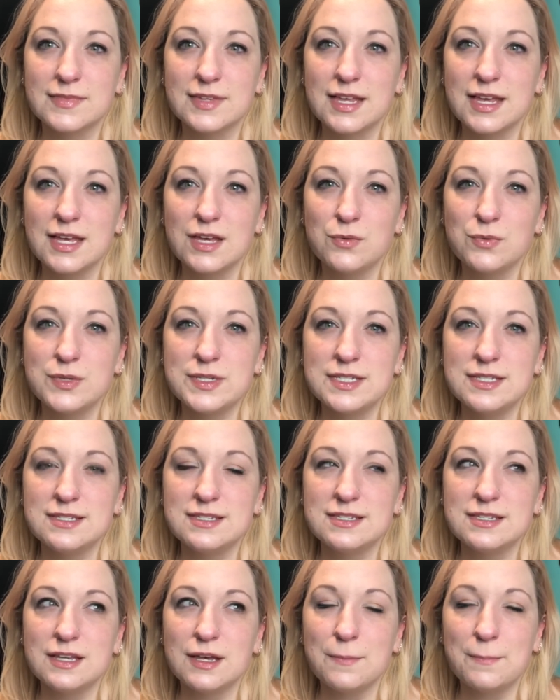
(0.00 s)
it was
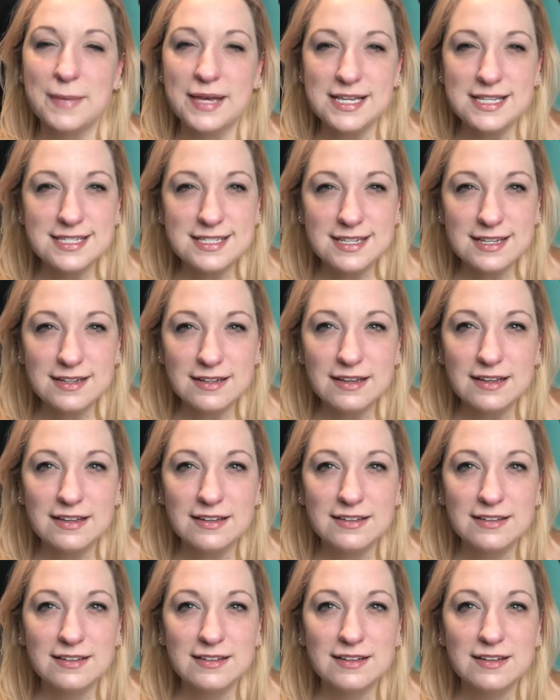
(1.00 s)
amazing,
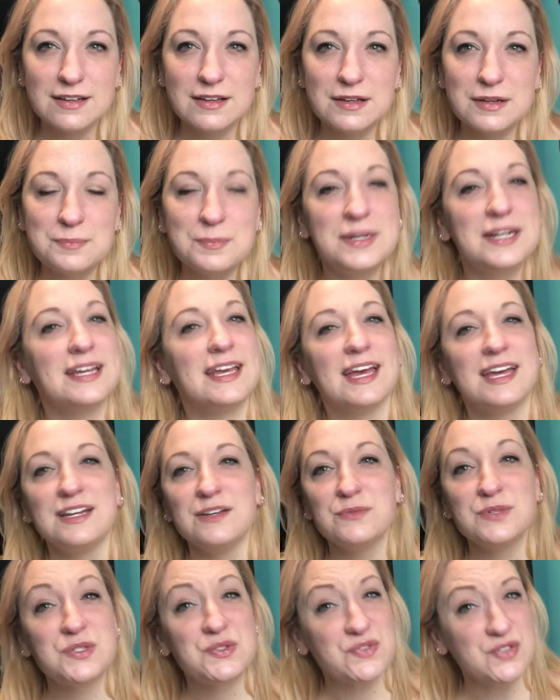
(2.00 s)
but again, it
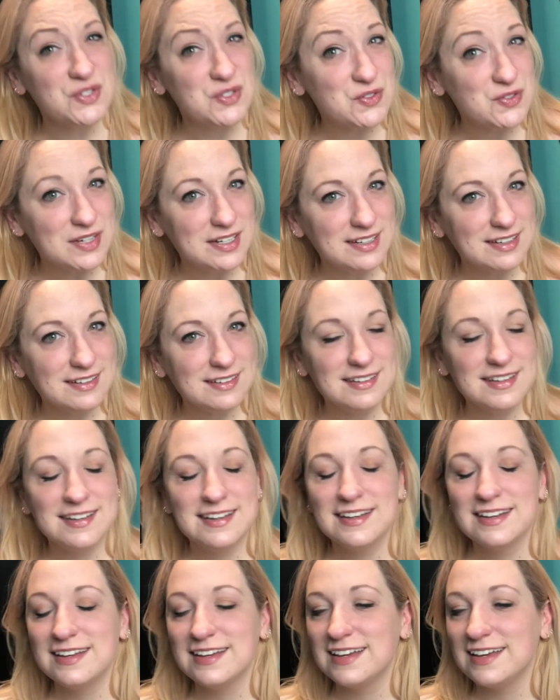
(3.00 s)
was frustrating.
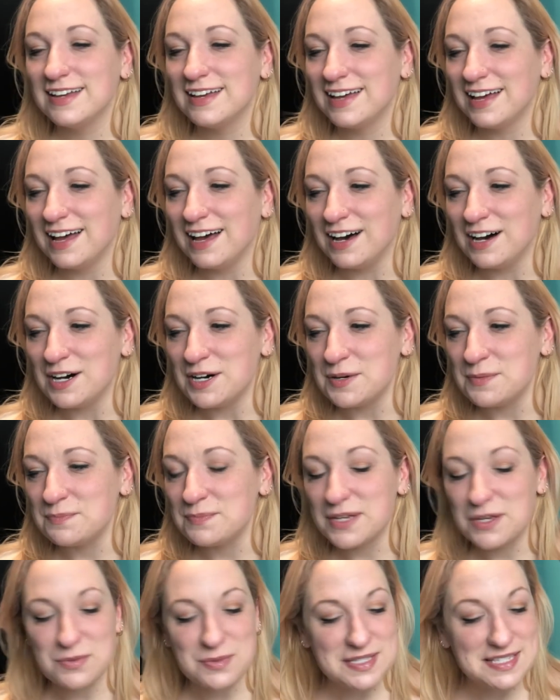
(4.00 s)
Um,
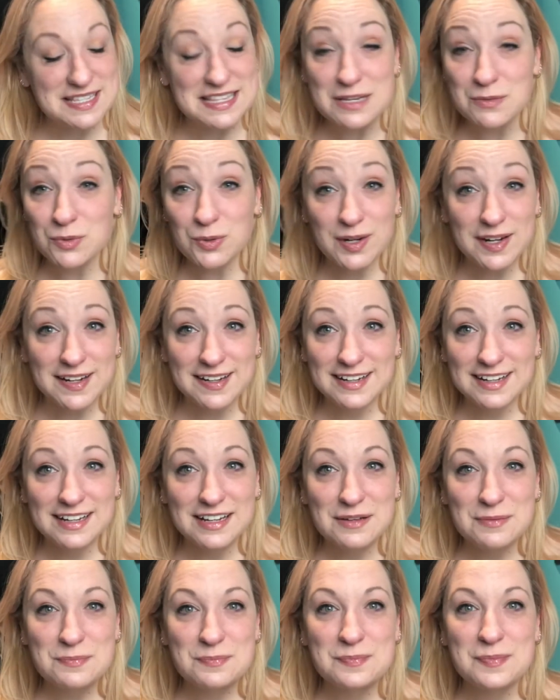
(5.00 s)
it was liberating,
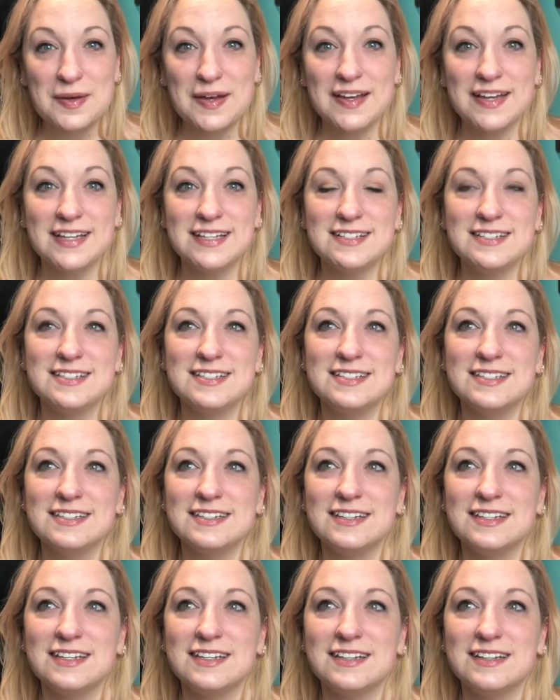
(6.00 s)
but
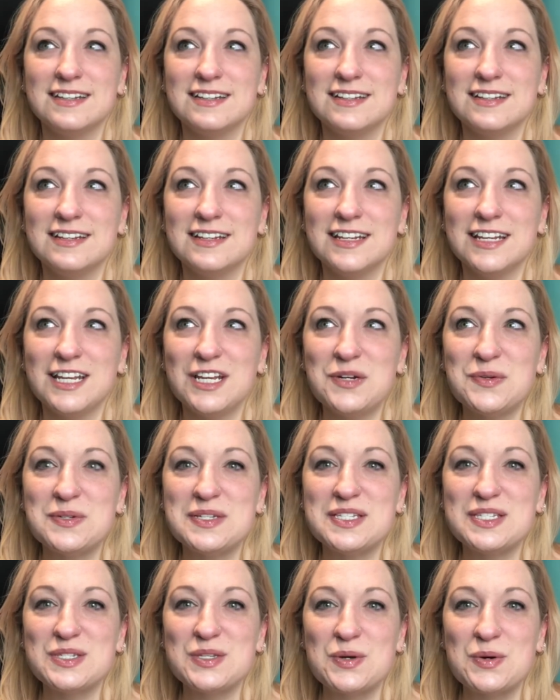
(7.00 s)
it was
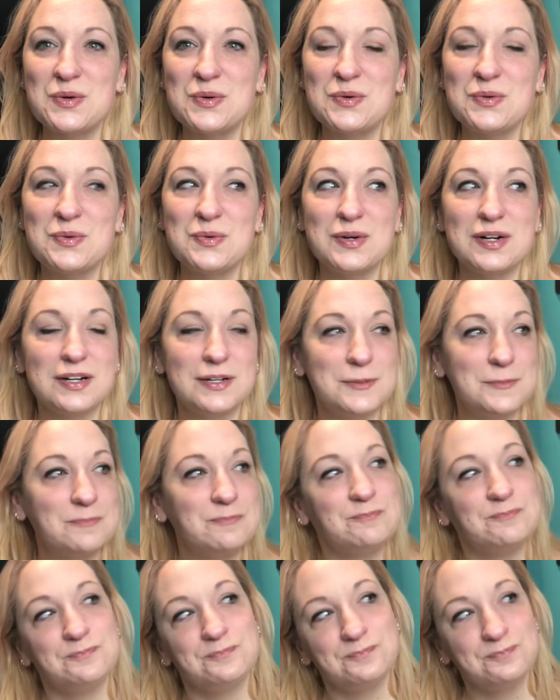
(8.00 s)
so
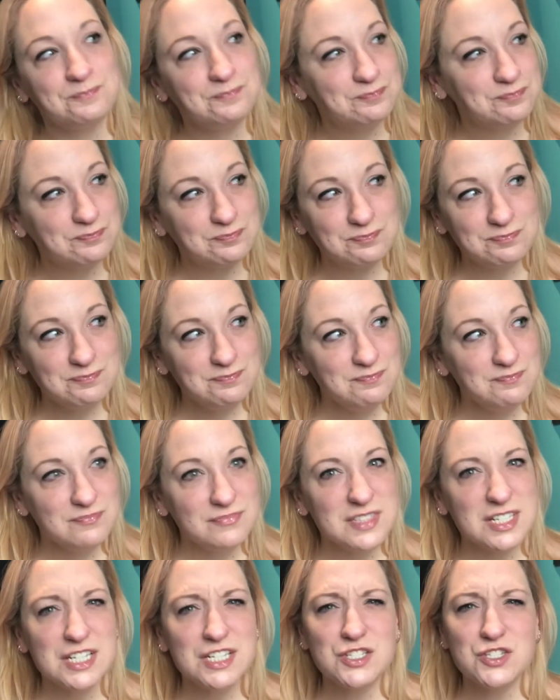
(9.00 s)

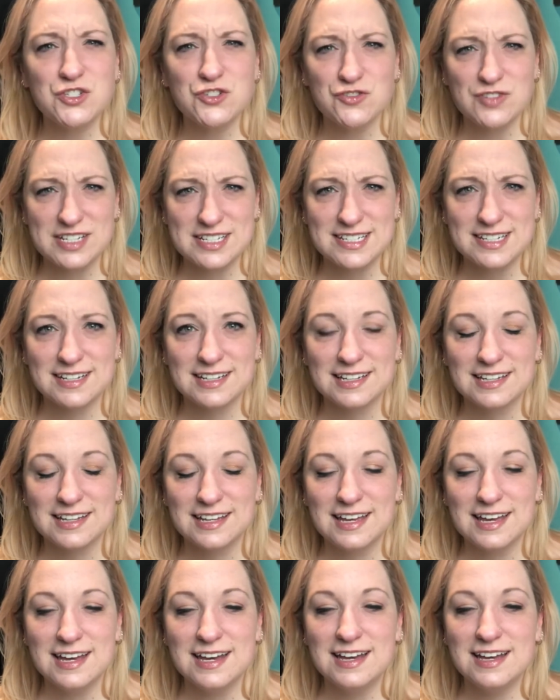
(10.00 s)
constricting
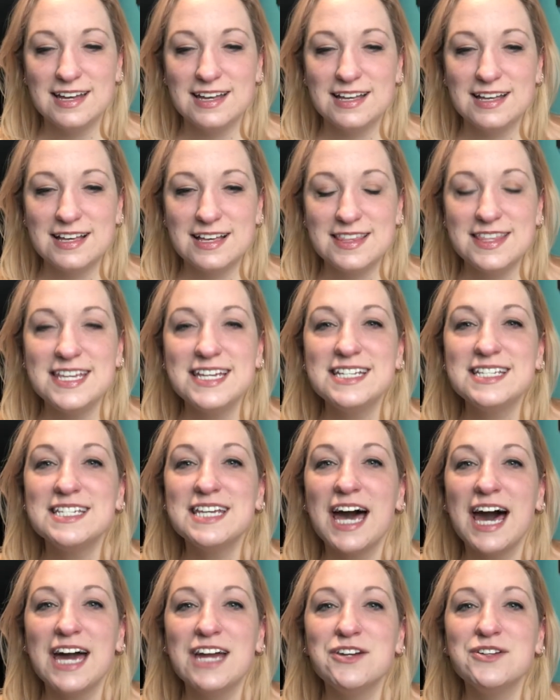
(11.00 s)
the
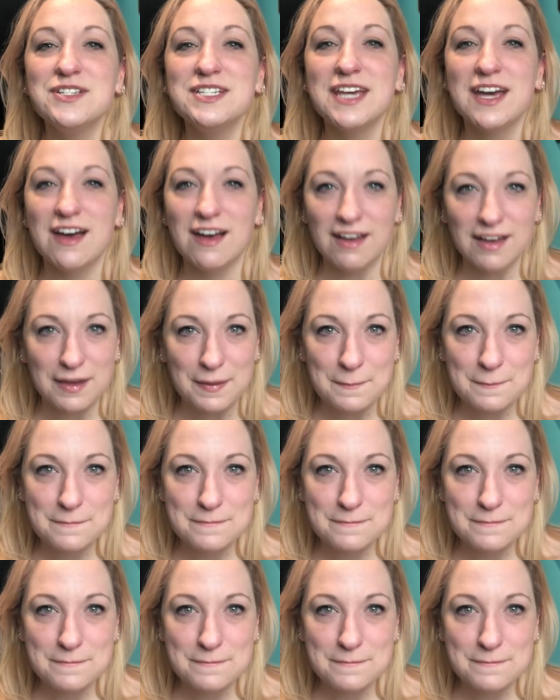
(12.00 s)
entire time,